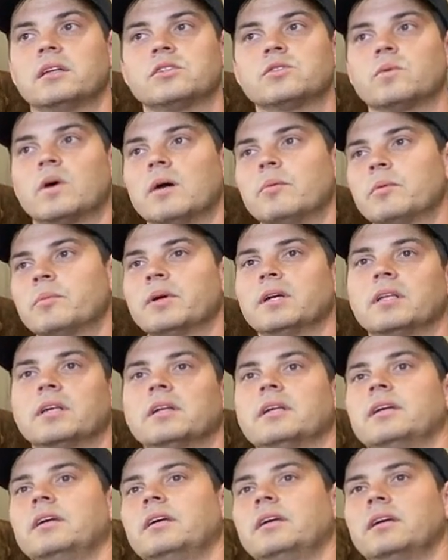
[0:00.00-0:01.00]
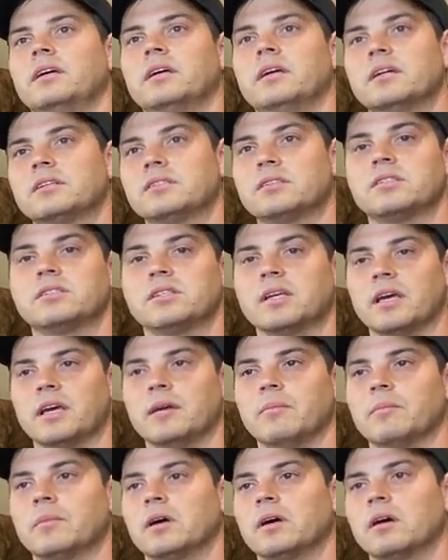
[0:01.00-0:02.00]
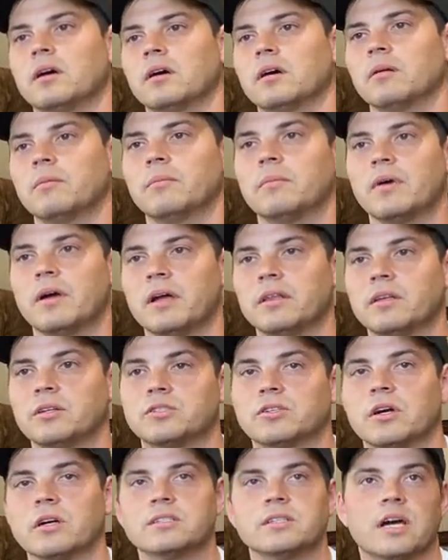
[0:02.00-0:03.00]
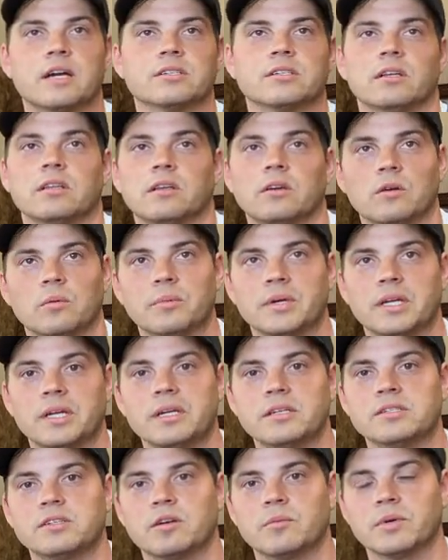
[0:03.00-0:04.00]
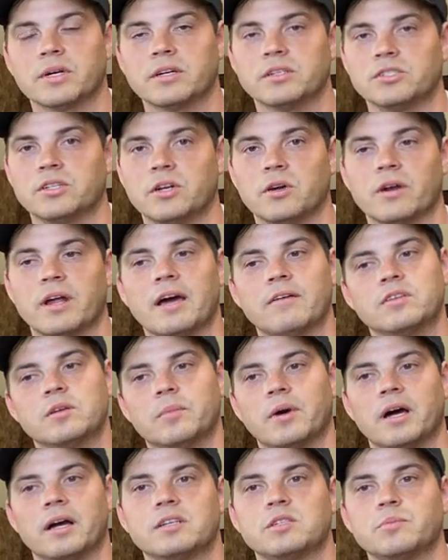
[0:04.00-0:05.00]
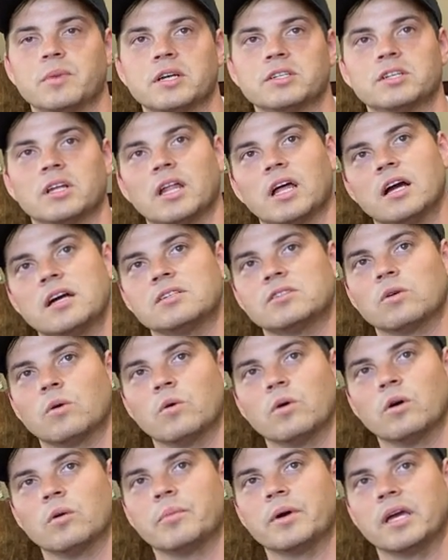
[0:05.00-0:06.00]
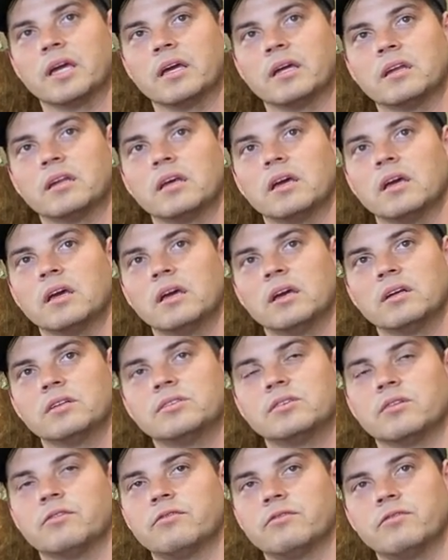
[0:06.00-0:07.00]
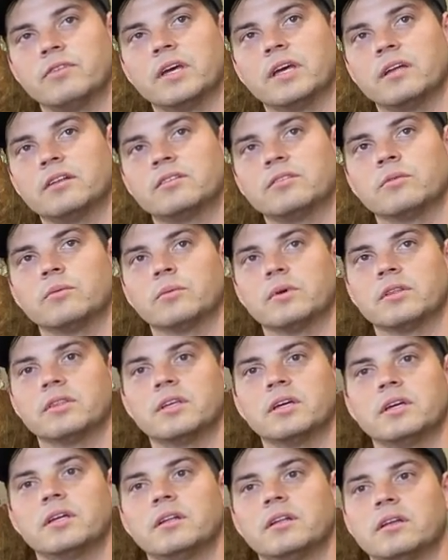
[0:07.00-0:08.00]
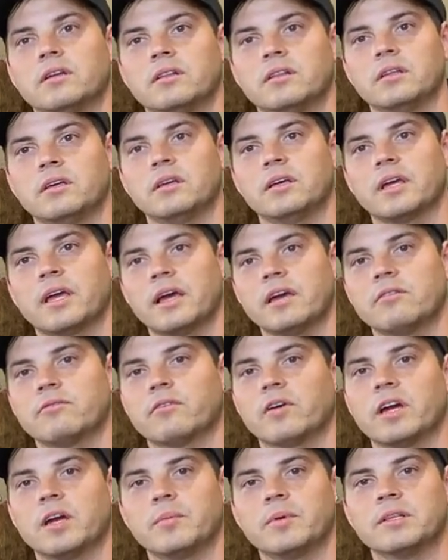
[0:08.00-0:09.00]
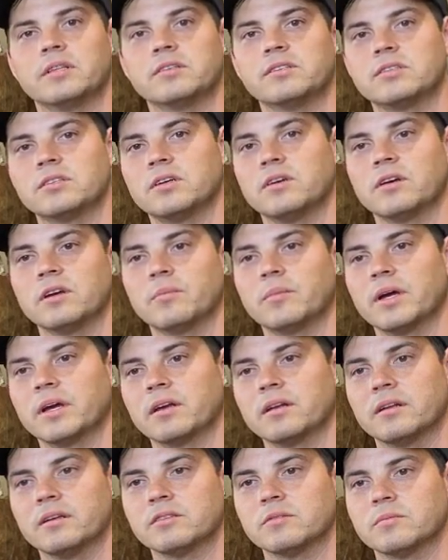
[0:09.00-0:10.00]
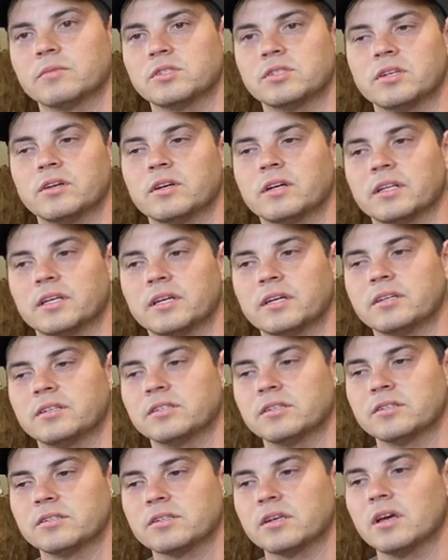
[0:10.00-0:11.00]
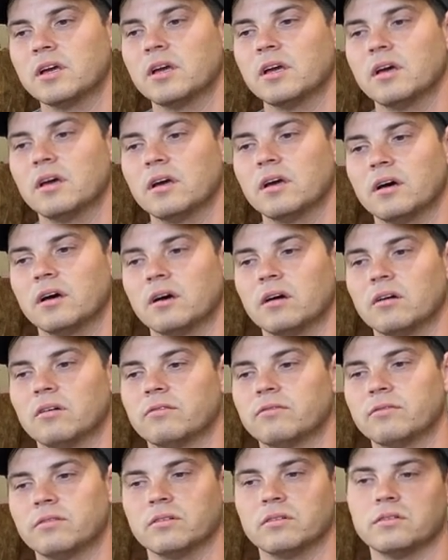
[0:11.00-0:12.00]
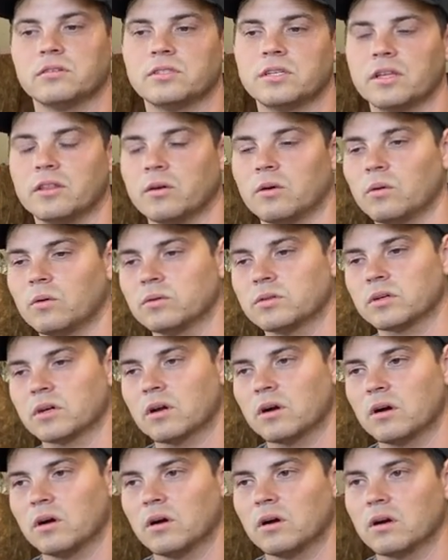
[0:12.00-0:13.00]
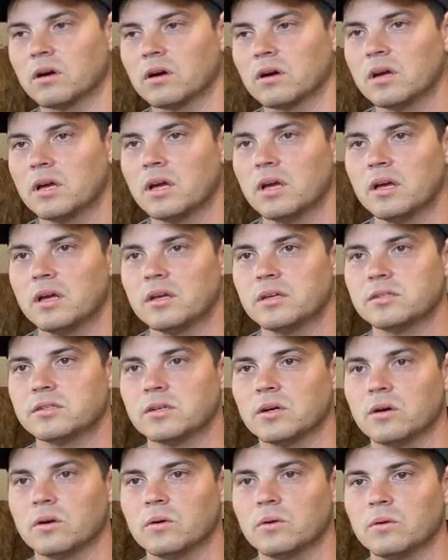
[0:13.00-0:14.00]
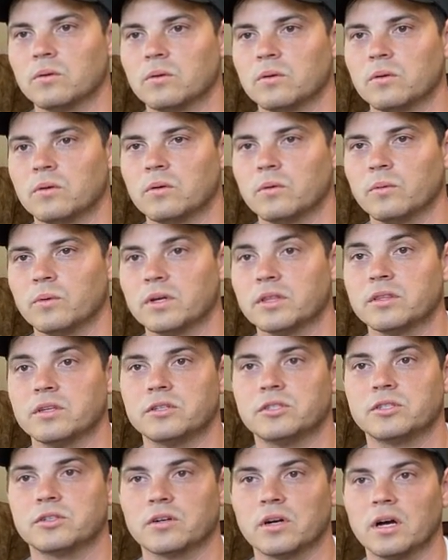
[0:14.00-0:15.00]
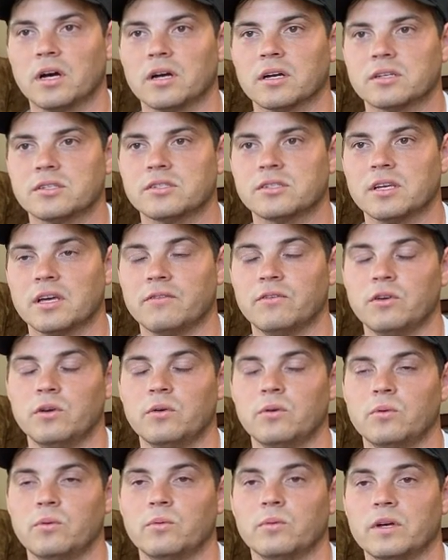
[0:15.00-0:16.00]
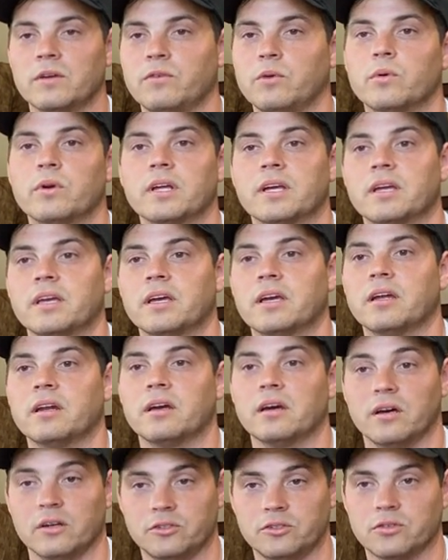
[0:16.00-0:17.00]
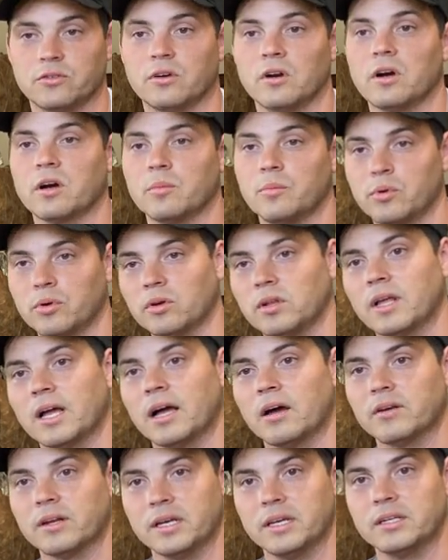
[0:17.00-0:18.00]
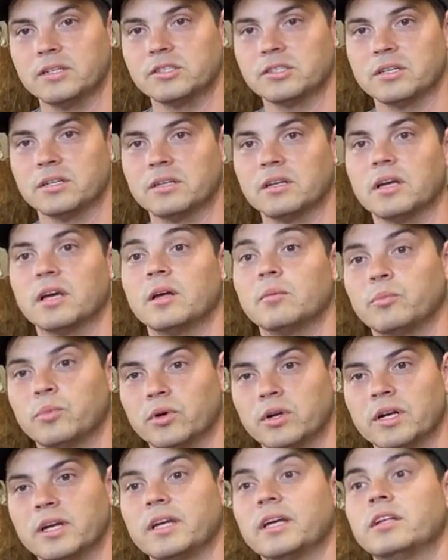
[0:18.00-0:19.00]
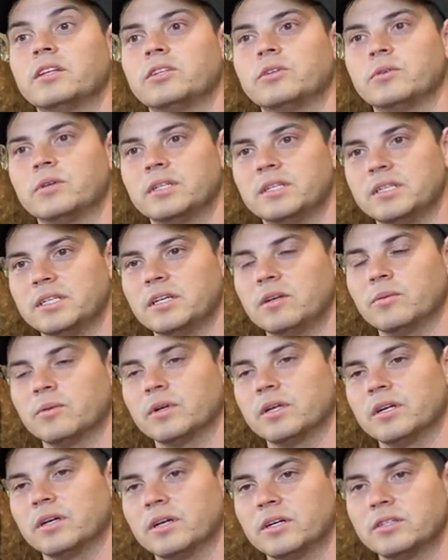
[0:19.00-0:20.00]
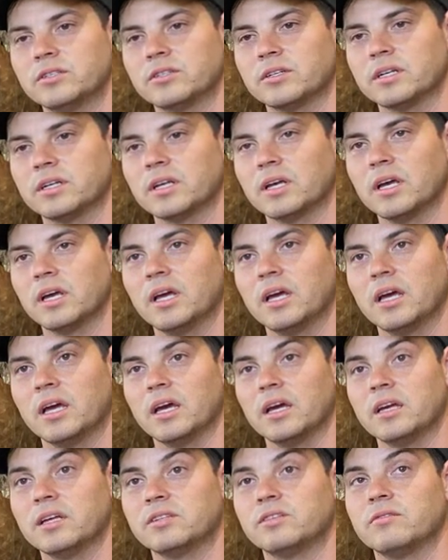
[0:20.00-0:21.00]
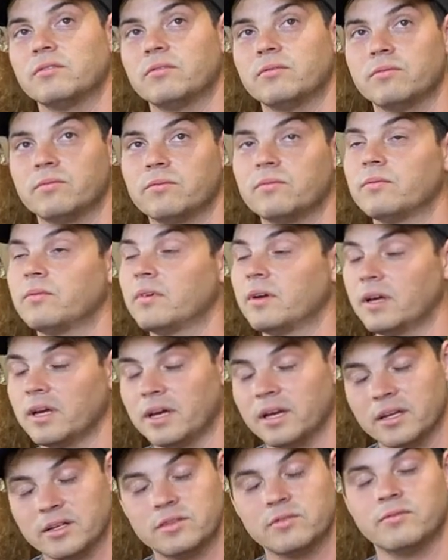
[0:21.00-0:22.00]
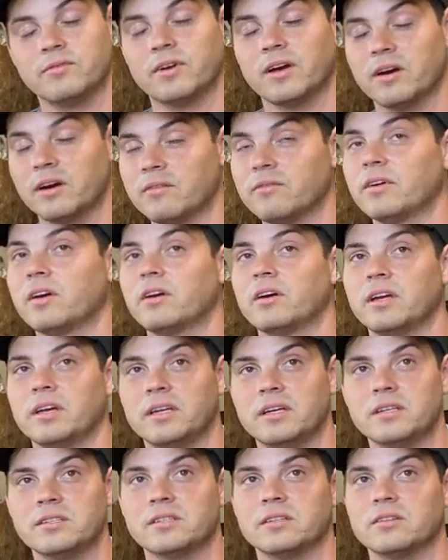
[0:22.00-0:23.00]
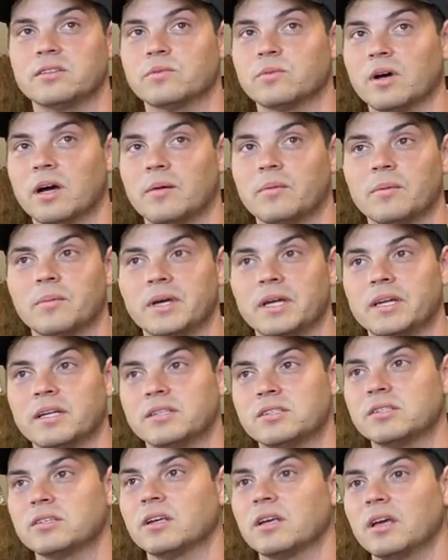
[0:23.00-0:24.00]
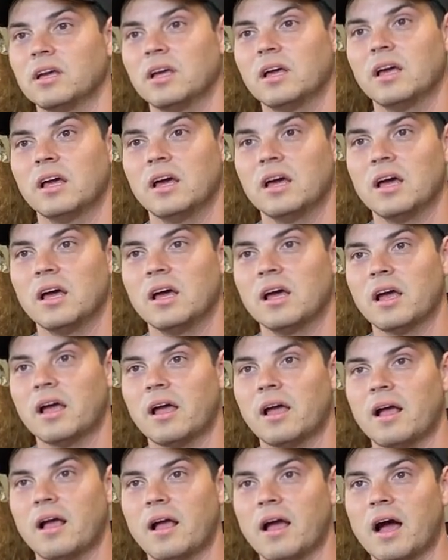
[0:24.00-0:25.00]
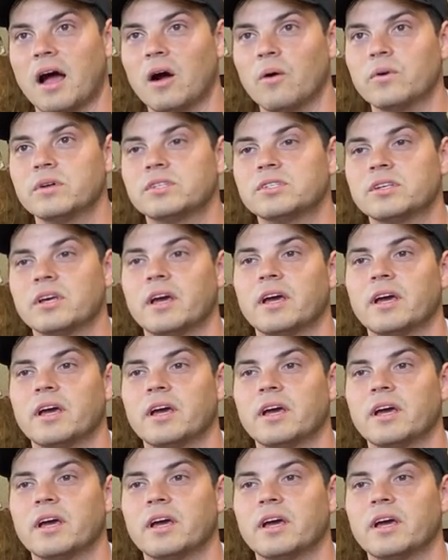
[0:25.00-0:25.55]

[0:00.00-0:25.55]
The swappability is the same. The truck's actually a little bit easier because you don't have to buy a specialized oil pan to fit within the K-frame and the steering mechanism, the steering linkages of, say, the older car. So with the trucks, if you were to get a truck pull-out engine and put it into a D100, it's very, very easy to swap. I mean, I would